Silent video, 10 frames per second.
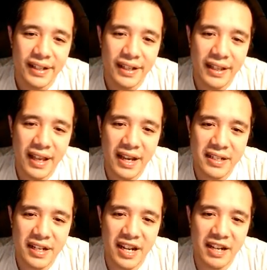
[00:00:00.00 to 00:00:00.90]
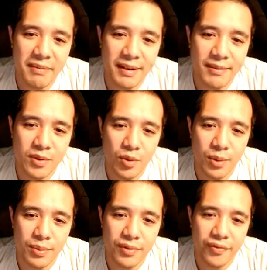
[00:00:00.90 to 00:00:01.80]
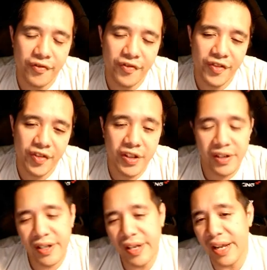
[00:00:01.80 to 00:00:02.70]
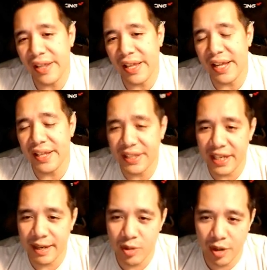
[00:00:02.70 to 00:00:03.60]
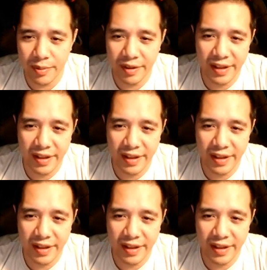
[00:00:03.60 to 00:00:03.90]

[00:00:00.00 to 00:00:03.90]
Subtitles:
Attacks enemy absorbs 15. I like the absorbing of